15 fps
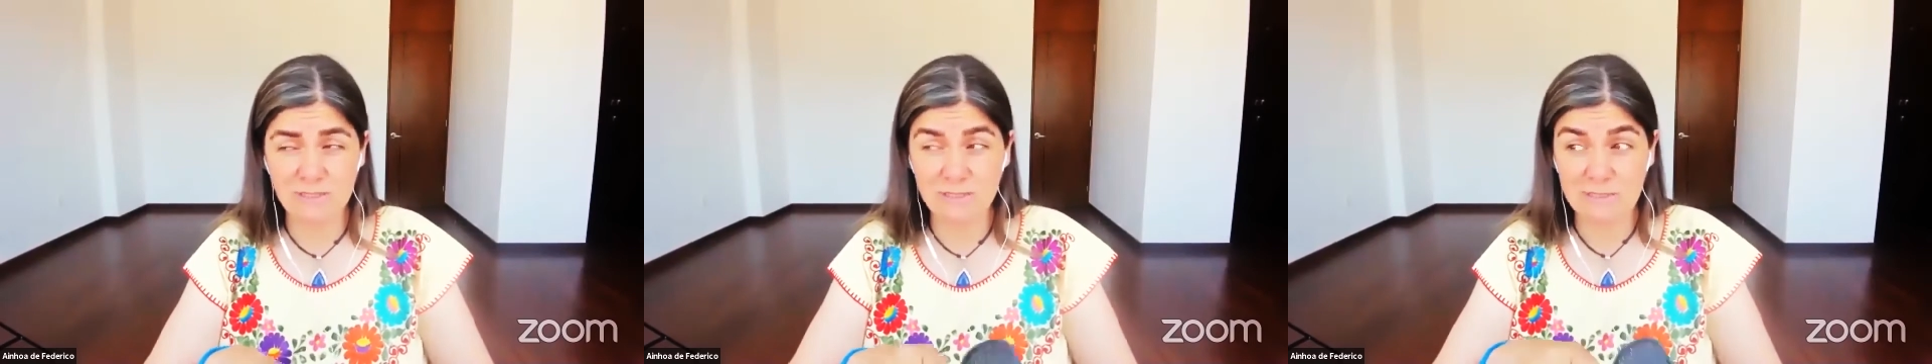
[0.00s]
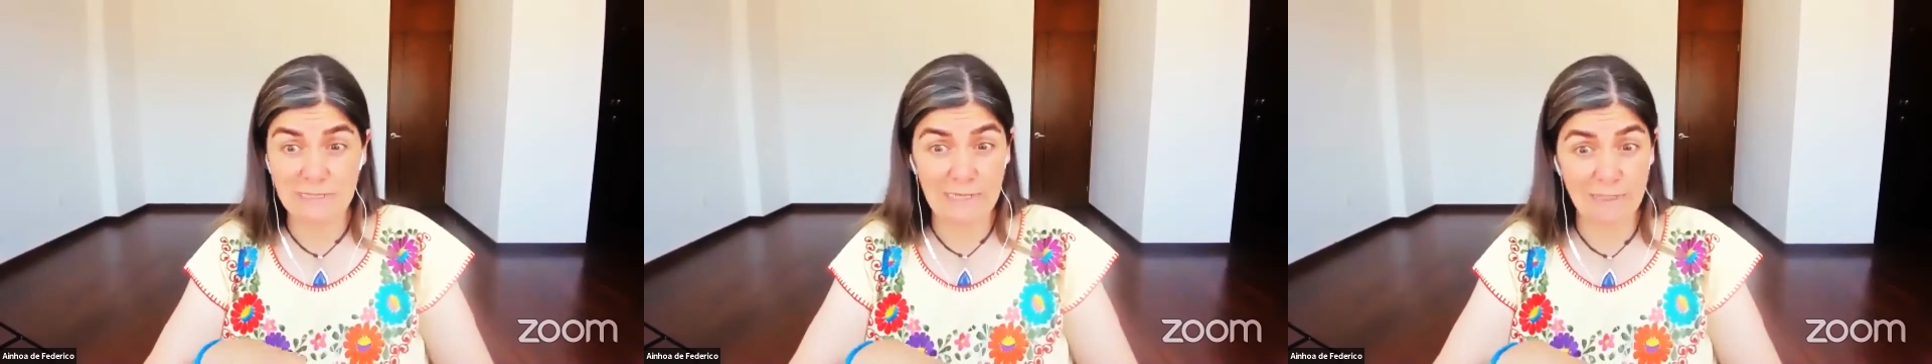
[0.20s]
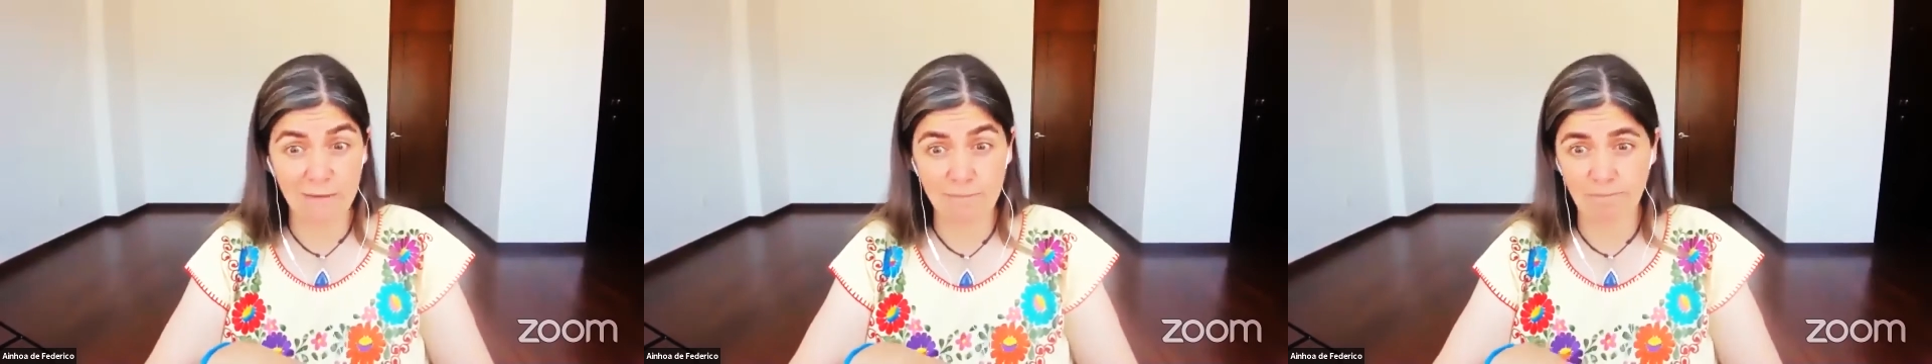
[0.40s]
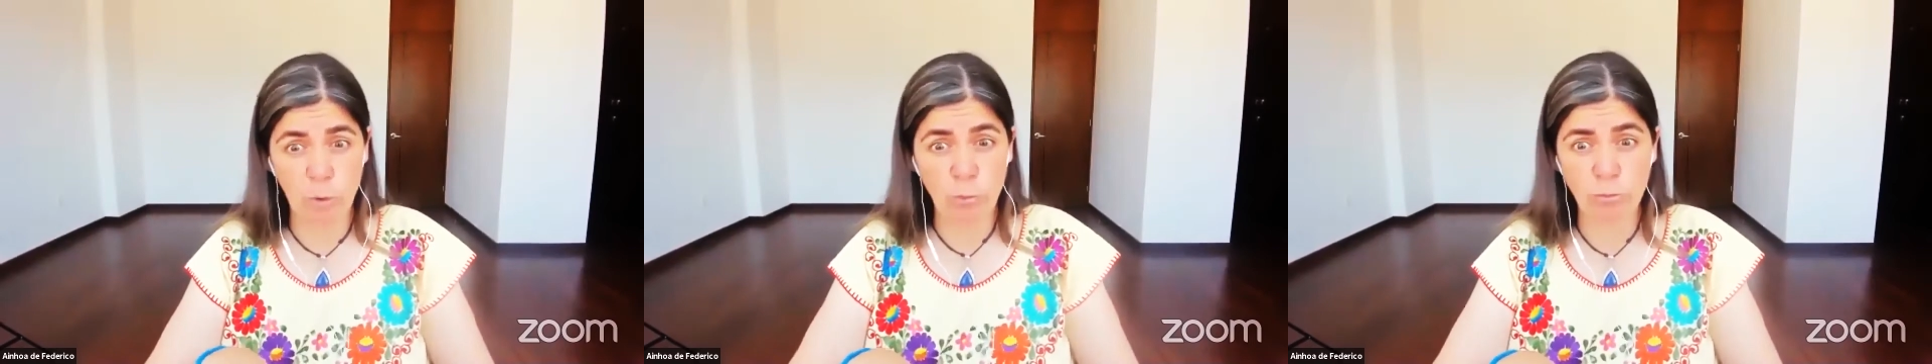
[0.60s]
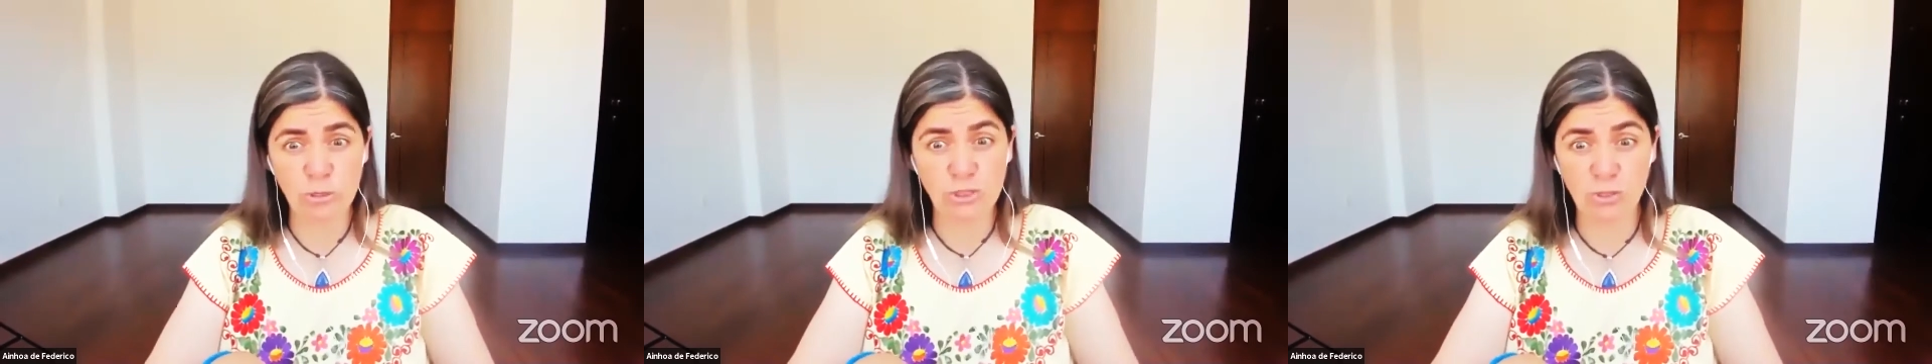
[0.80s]
which is like
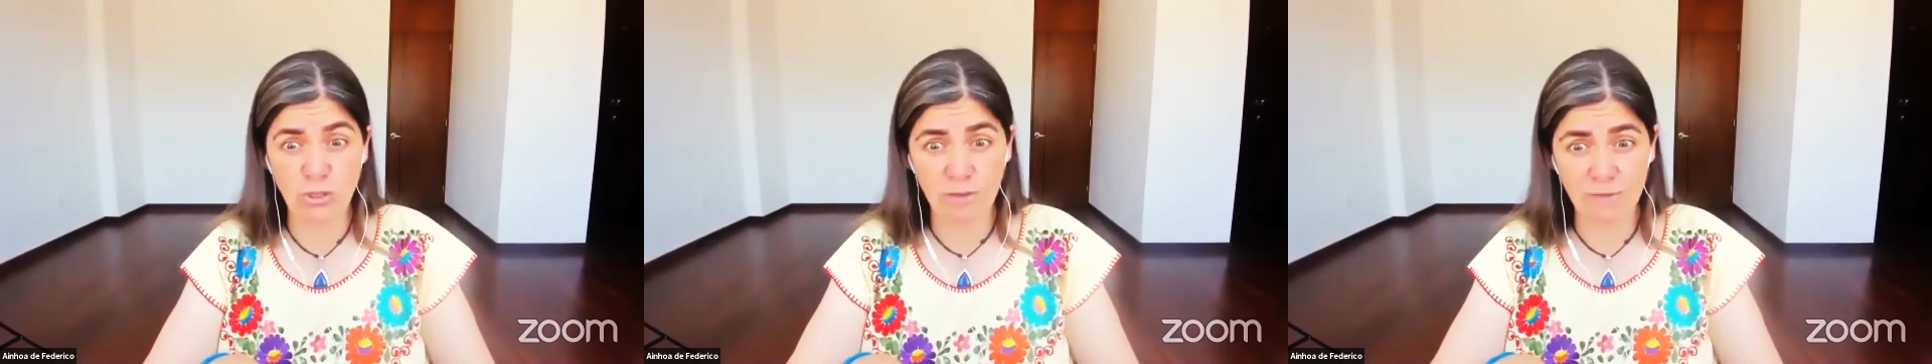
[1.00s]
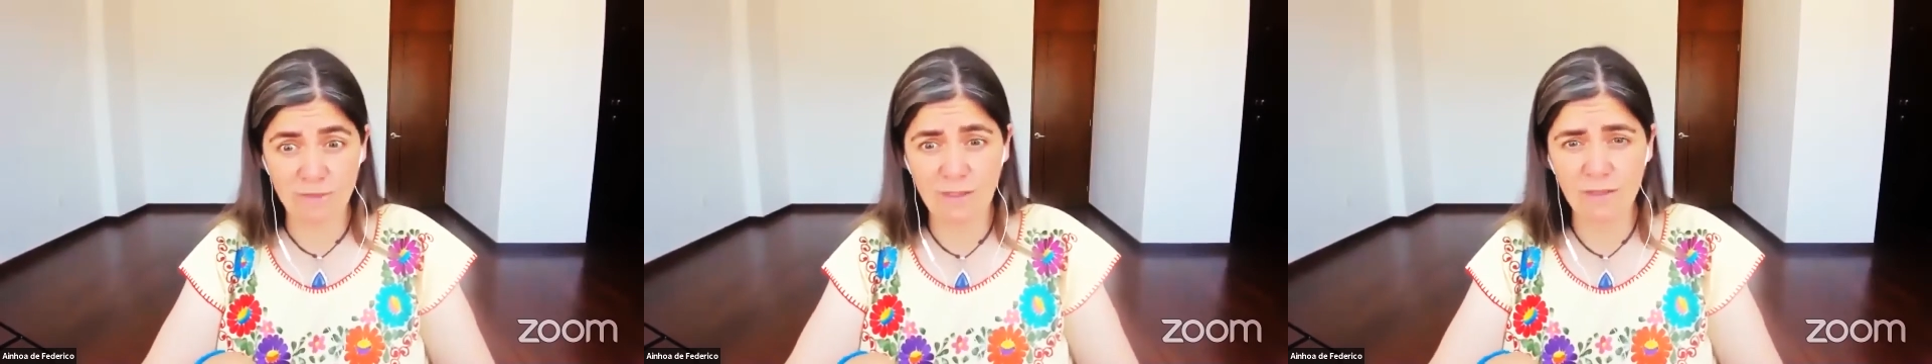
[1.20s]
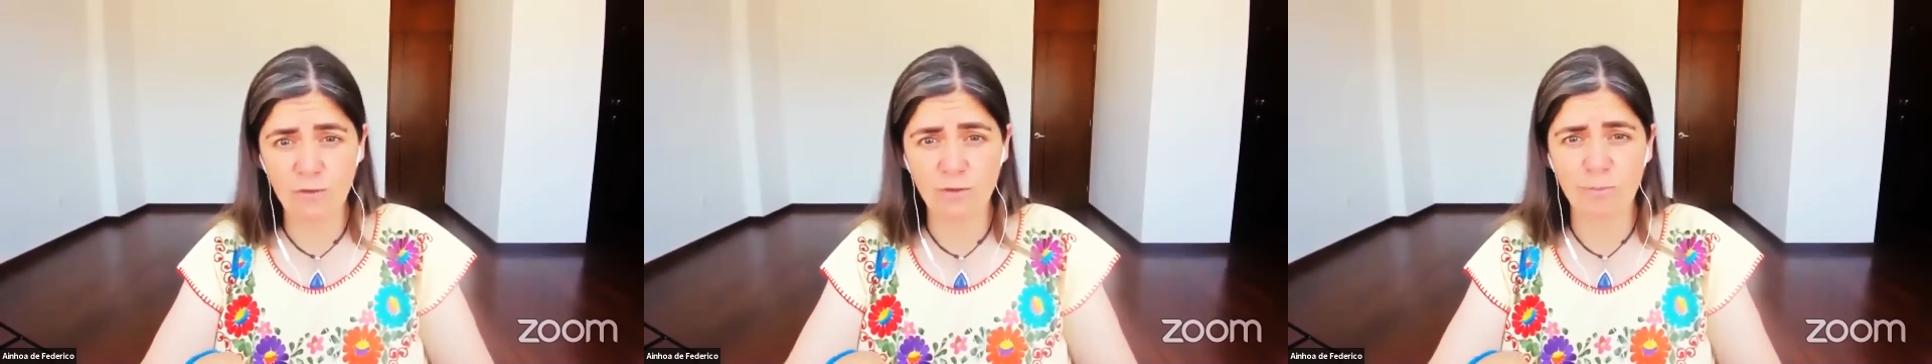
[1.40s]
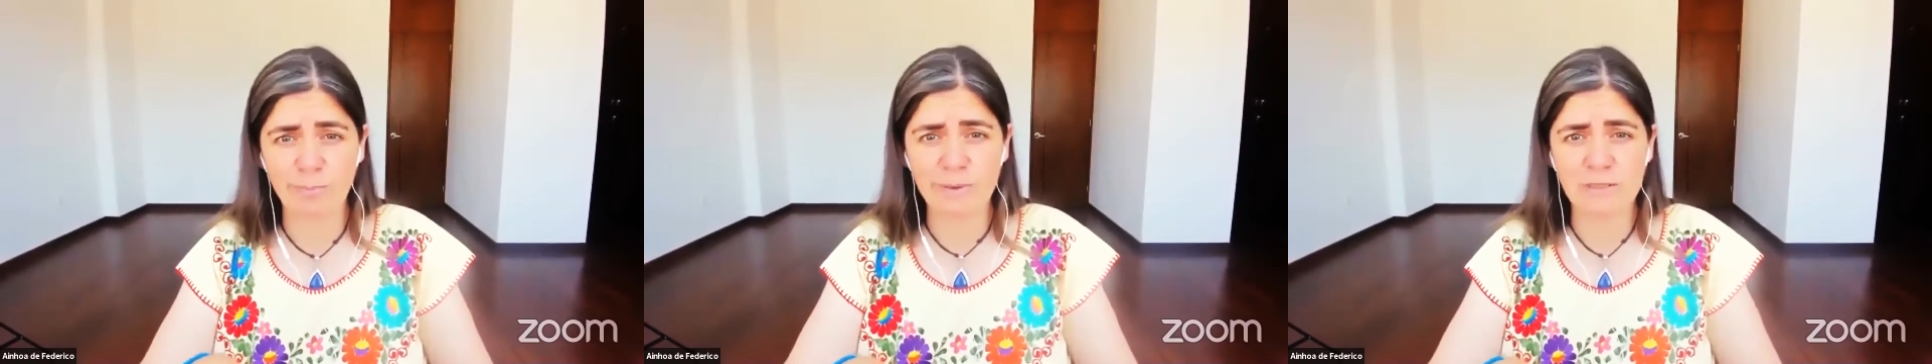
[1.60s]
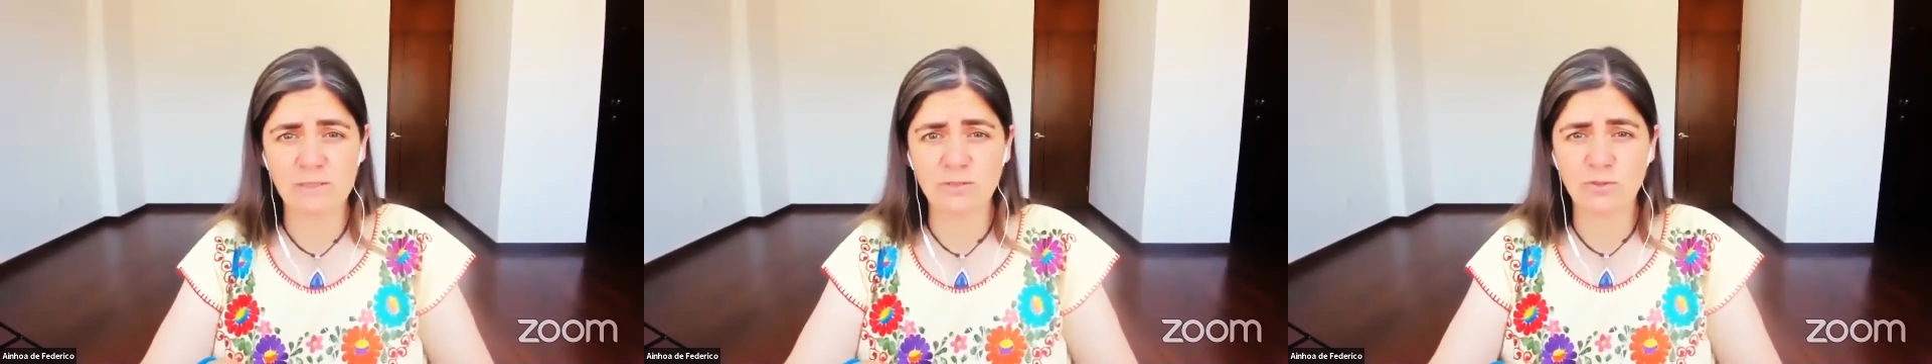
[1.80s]
almost nothing
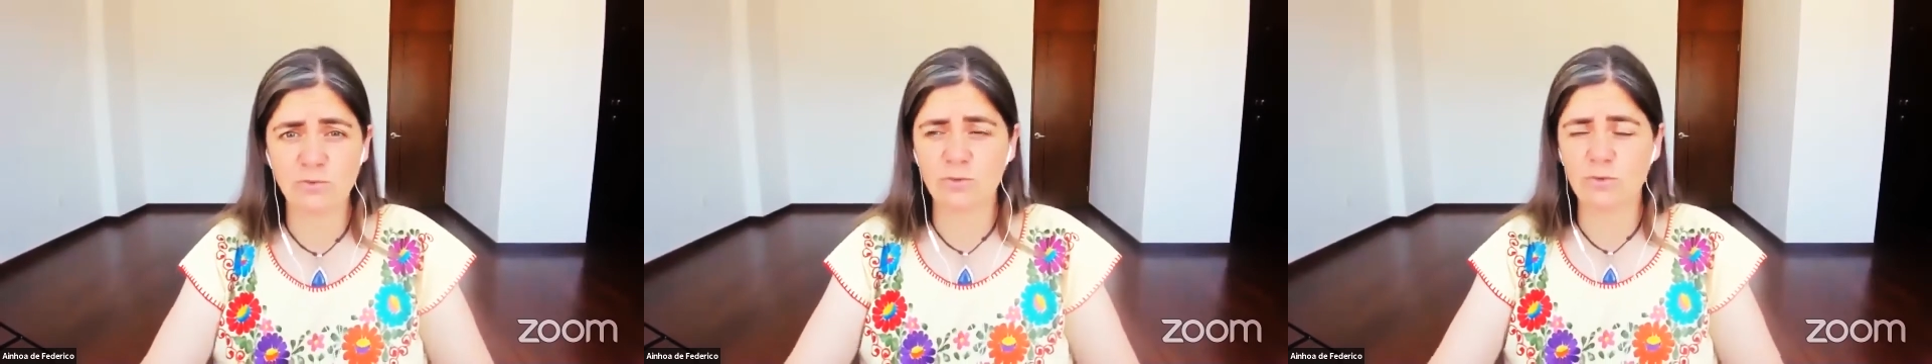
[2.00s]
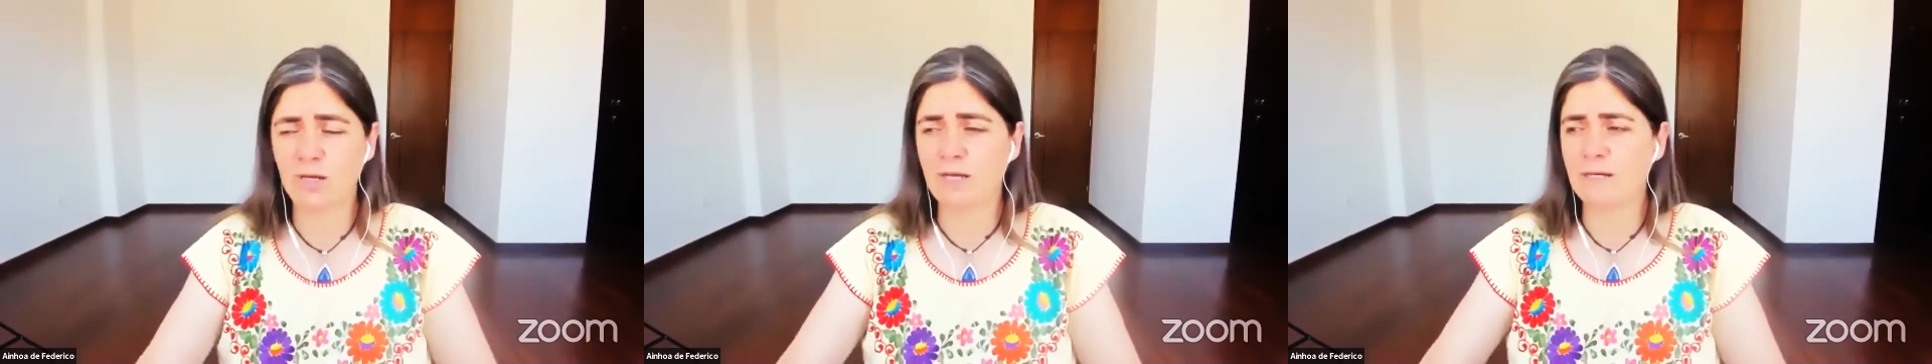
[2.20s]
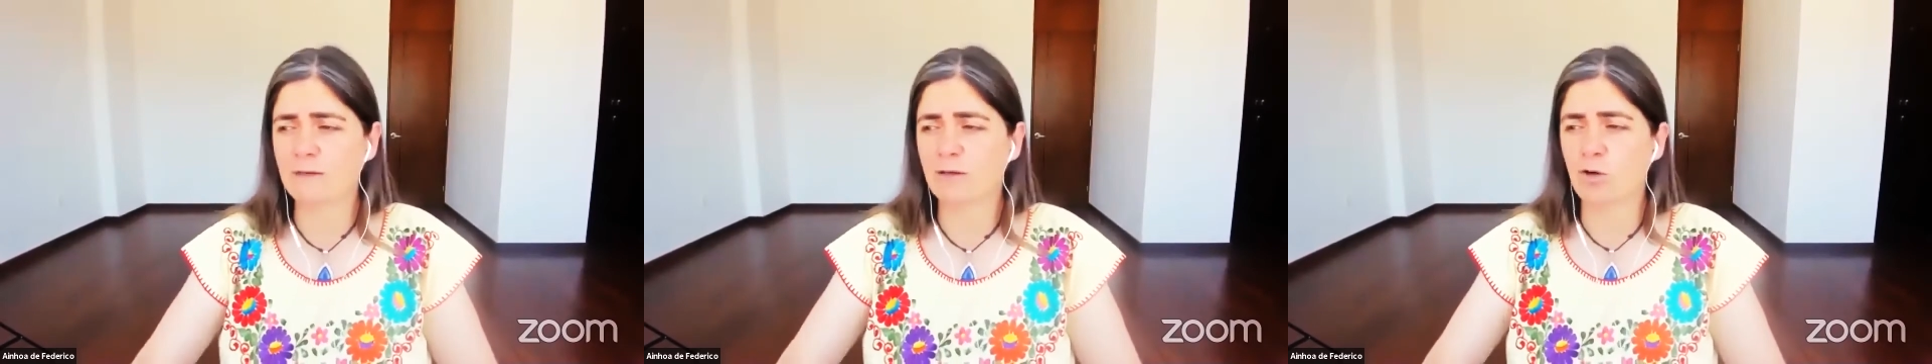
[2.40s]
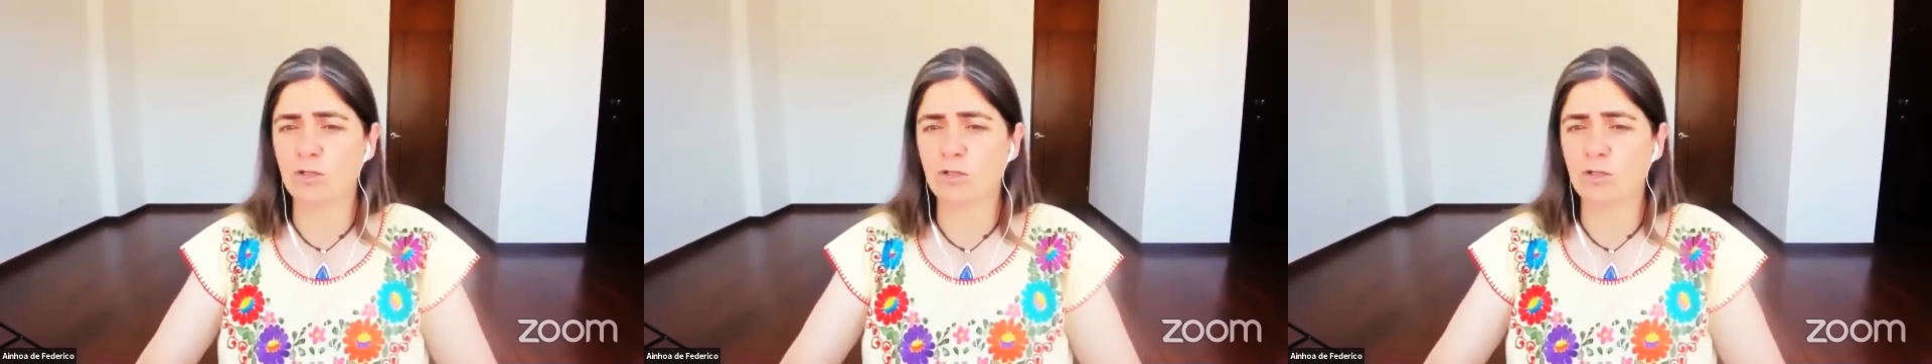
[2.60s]
compared to